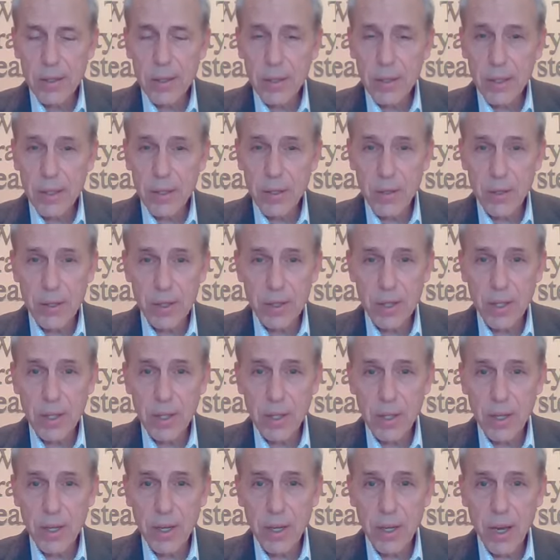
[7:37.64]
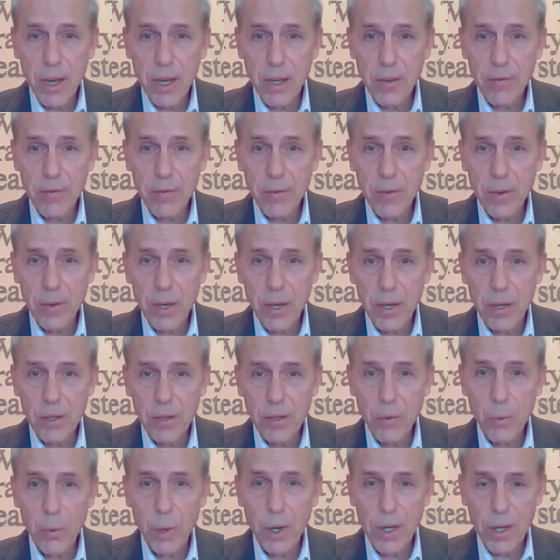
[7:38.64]
interestingly enough, at
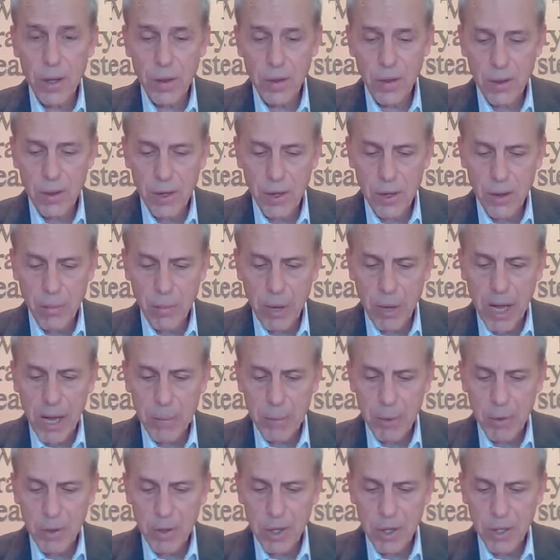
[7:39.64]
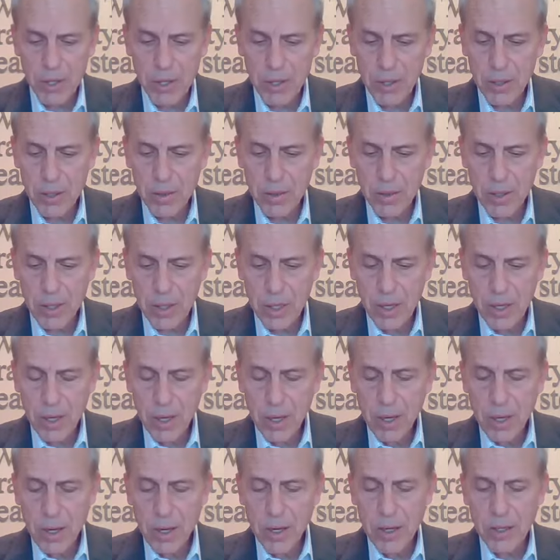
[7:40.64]
20th in population
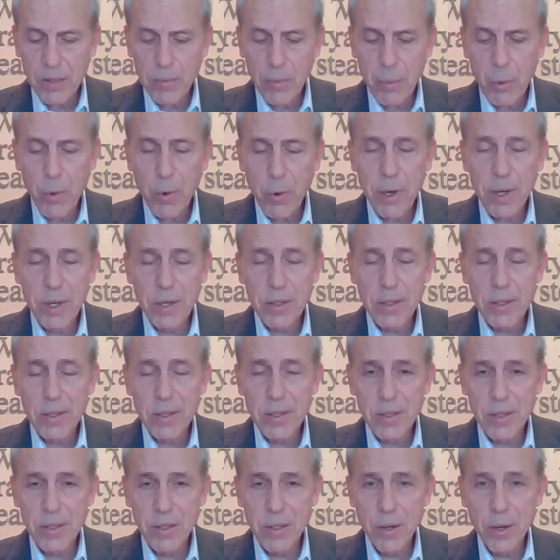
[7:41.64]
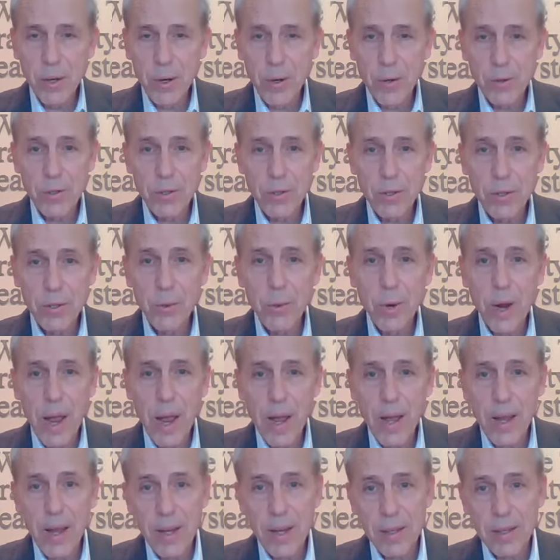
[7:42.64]
is
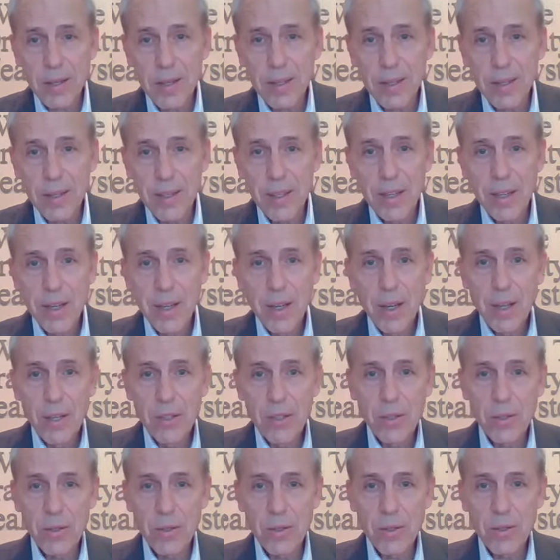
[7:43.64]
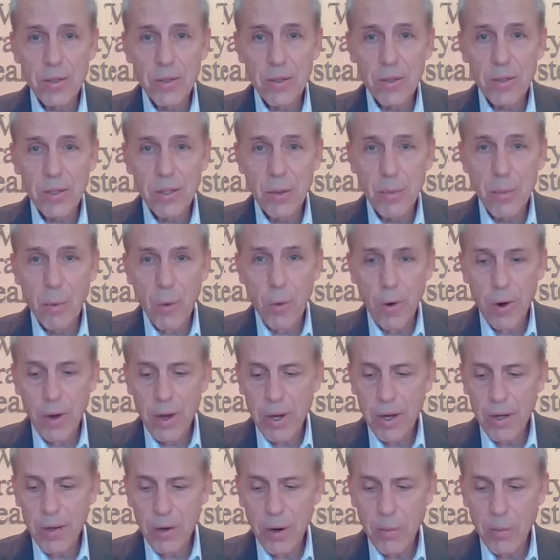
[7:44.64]
0.028. So Des
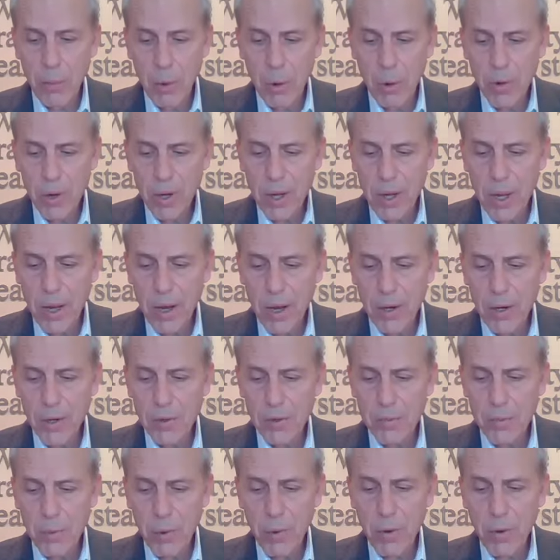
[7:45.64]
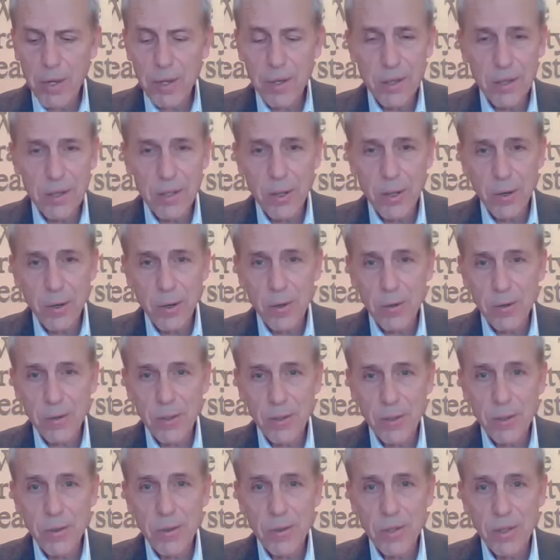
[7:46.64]
Moines or Polk County is
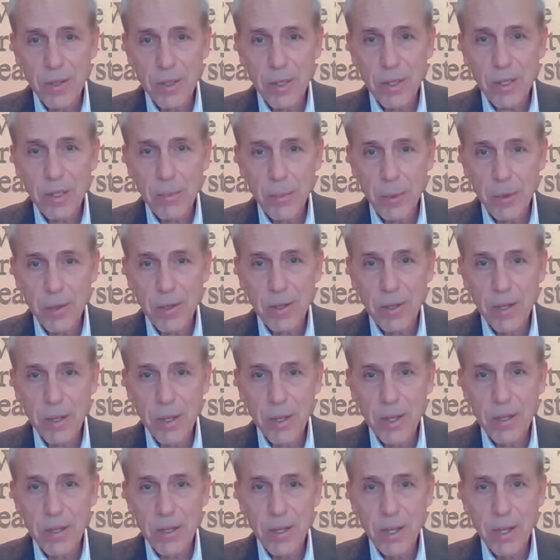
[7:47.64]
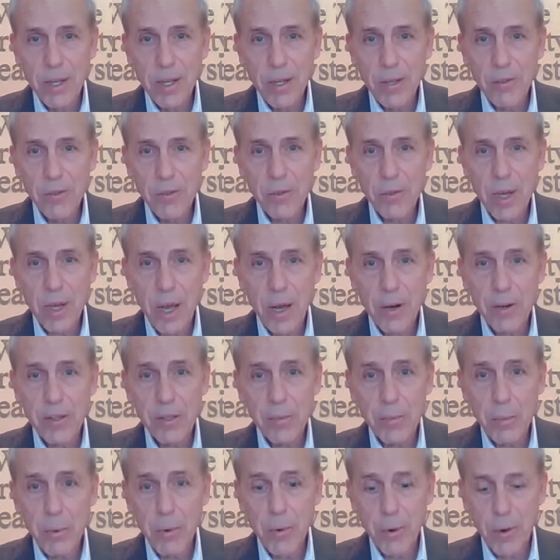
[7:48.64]
0.026%. Sioux County is
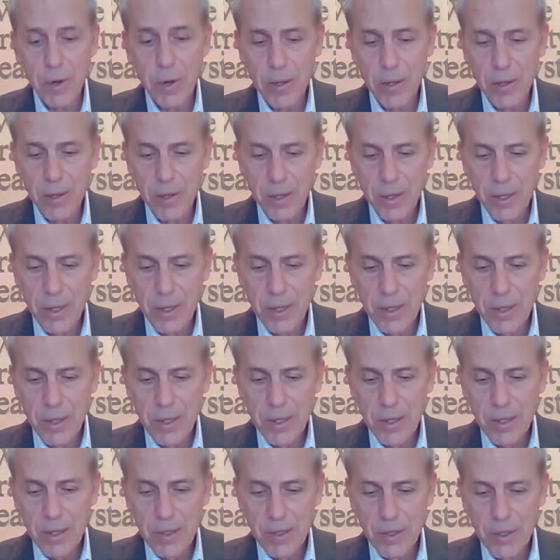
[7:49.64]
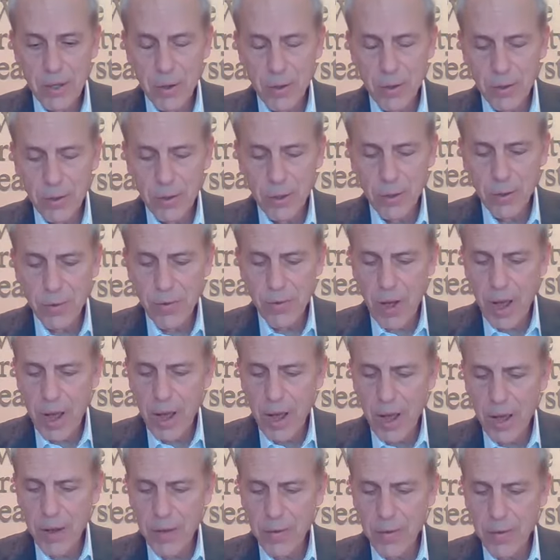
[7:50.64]

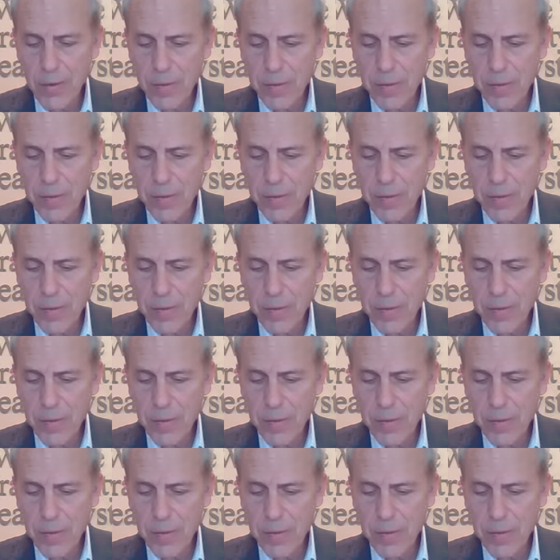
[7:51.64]
0.025.